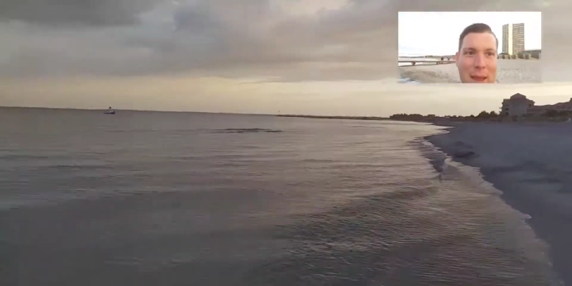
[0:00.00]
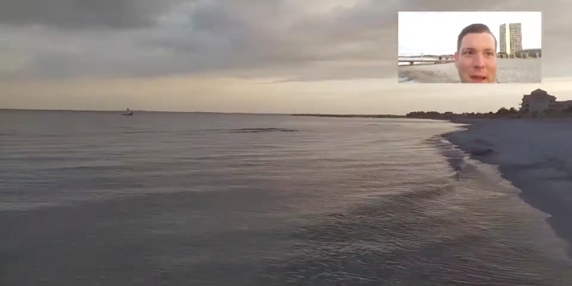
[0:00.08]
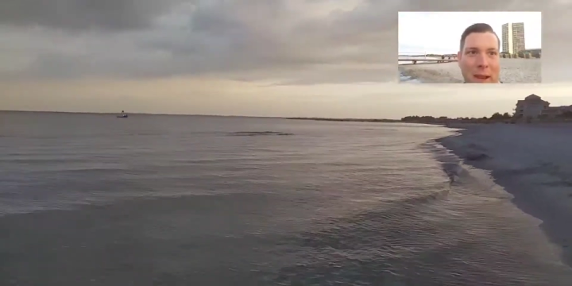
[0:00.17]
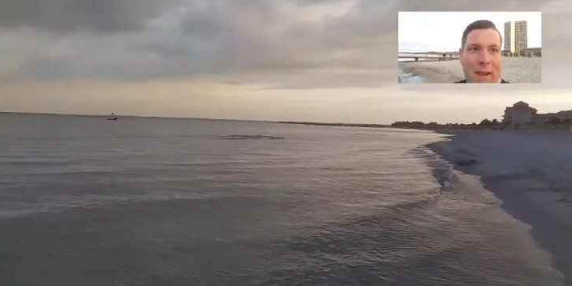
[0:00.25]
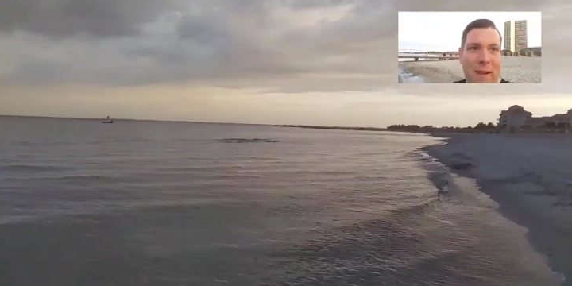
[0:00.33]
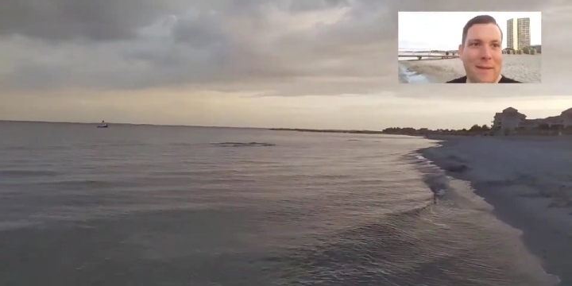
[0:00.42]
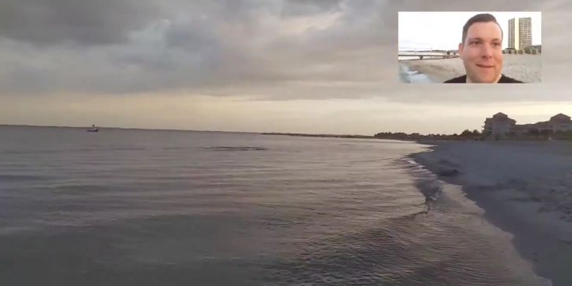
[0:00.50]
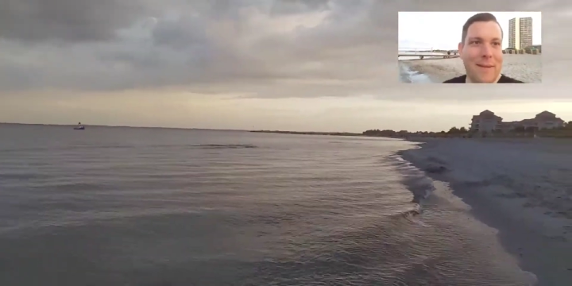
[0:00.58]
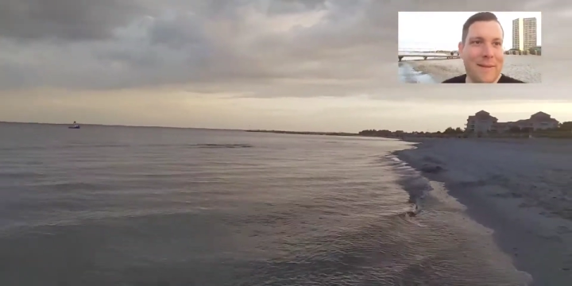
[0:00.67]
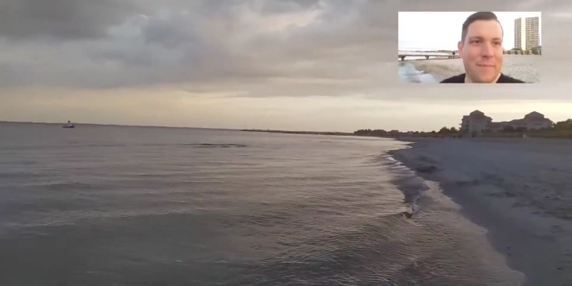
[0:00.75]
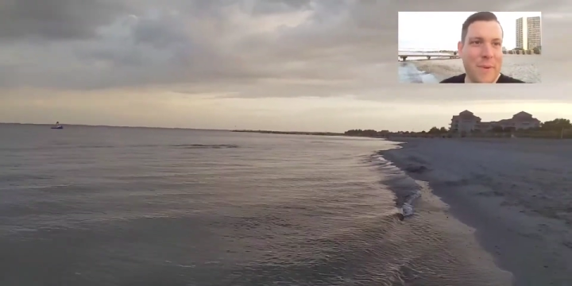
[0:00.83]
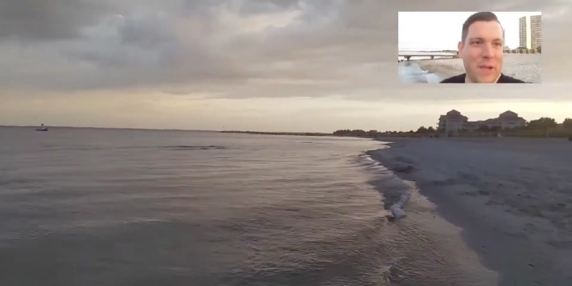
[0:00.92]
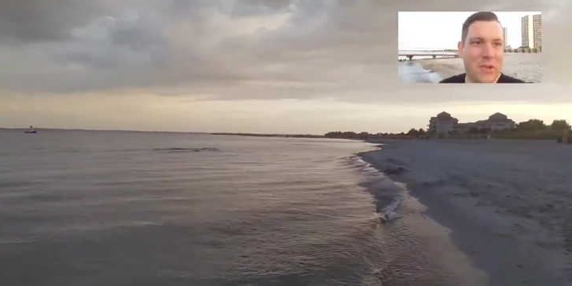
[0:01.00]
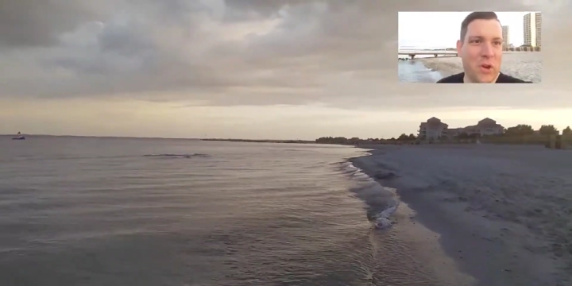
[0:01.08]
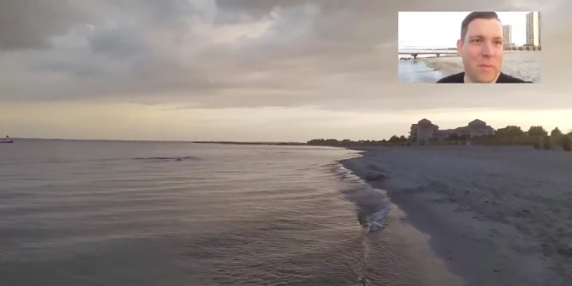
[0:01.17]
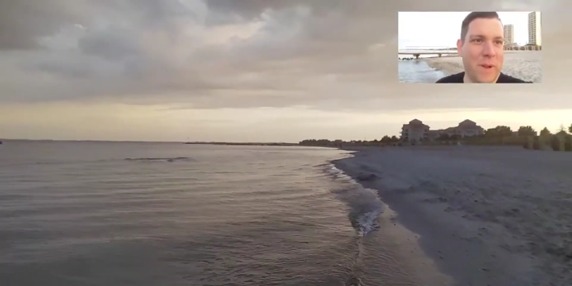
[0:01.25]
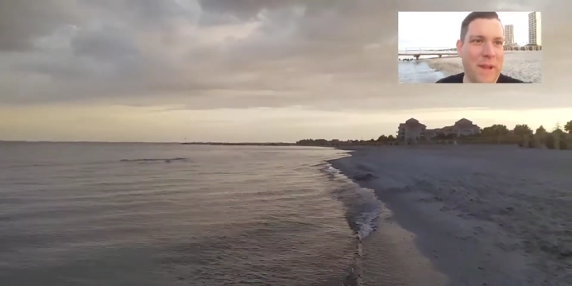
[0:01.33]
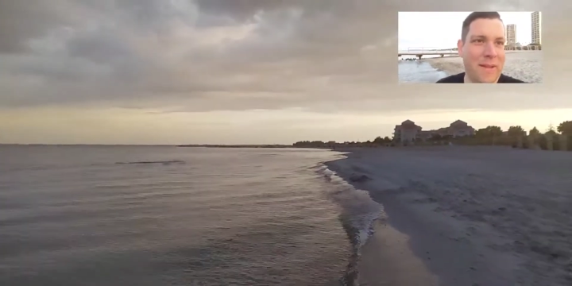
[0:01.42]
Hi, it's me,
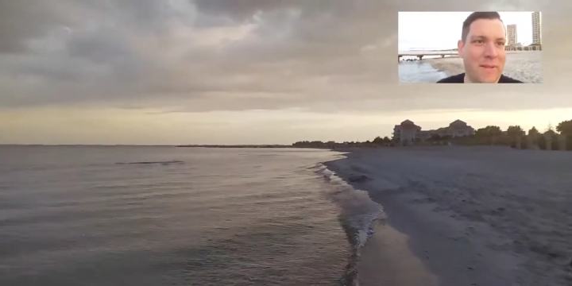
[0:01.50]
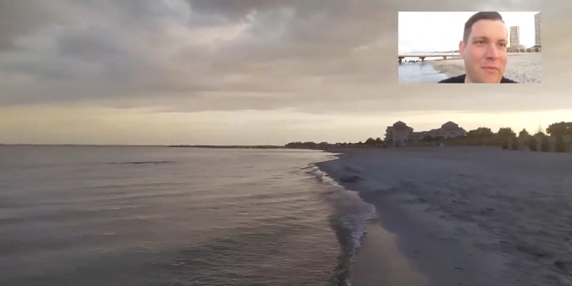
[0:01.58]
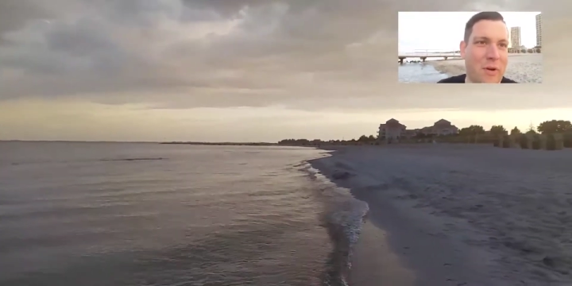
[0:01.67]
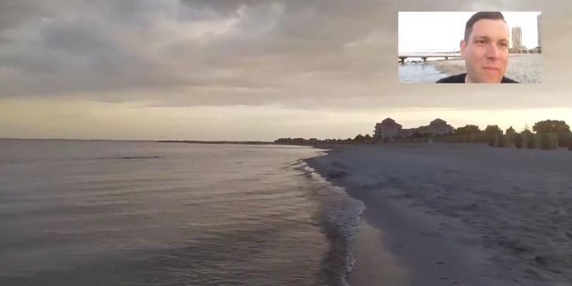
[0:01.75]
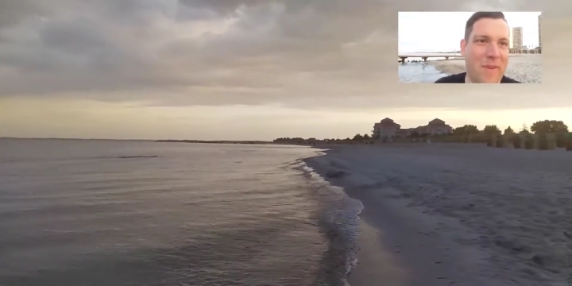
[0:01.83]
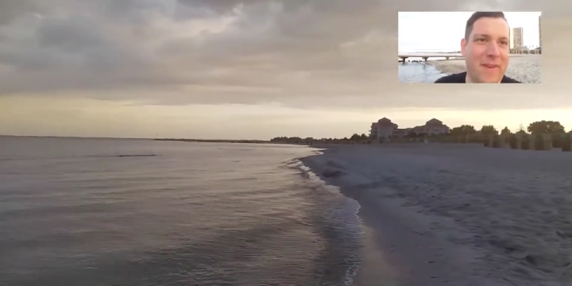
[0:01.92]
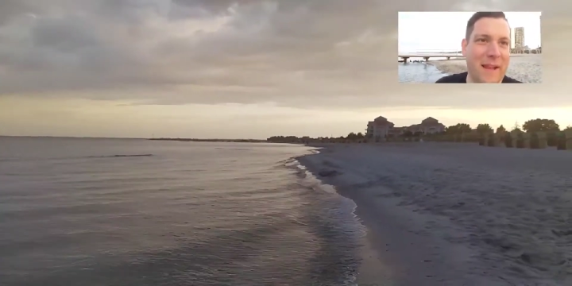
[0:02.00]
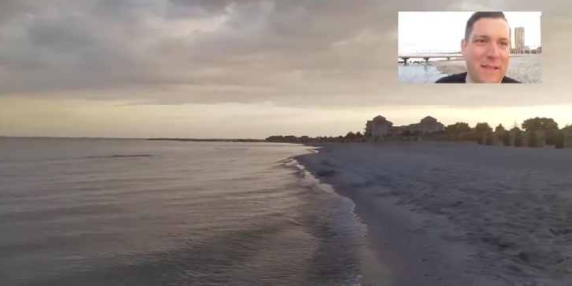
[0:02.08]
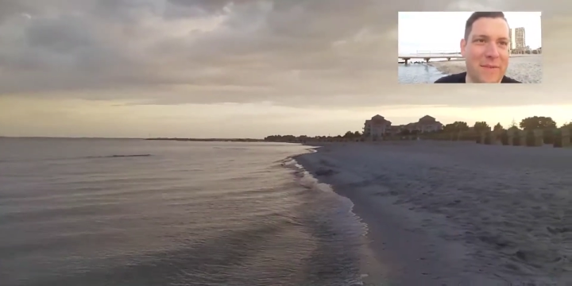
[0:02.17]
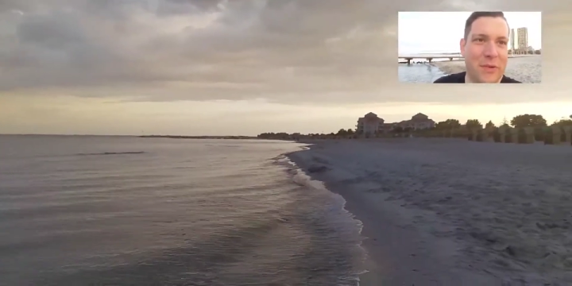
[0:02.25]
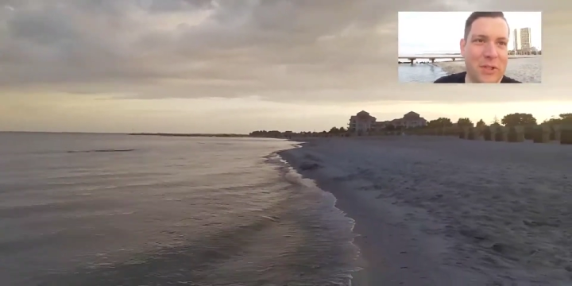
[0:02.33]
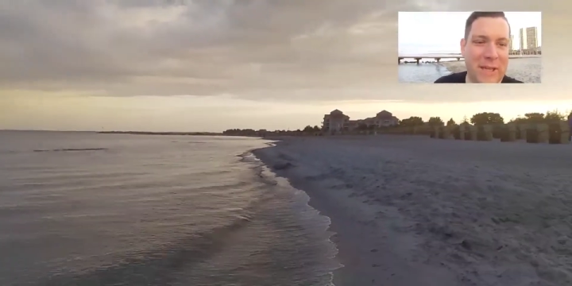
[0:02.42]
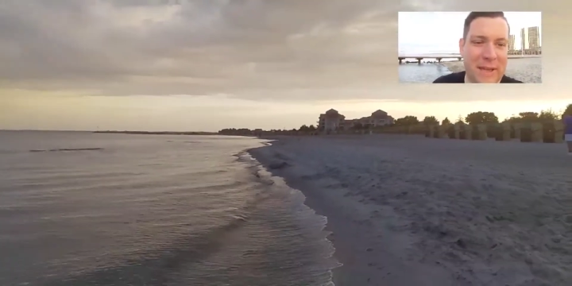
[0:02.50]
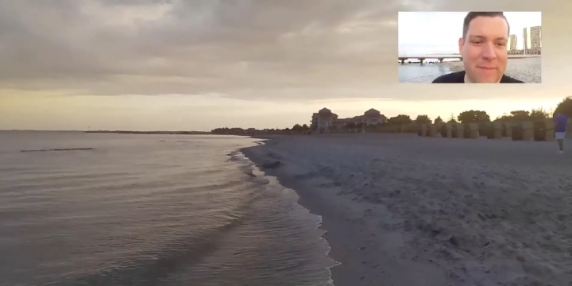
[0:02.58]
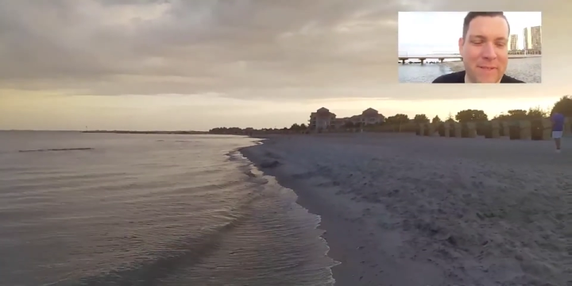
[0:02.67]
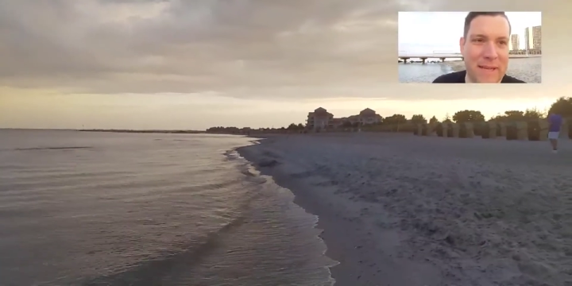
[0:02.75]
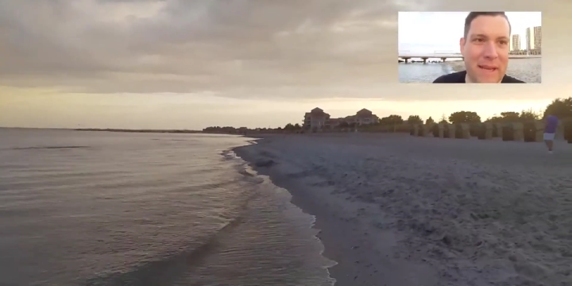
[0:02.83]
John Behrens from Skills for Teams,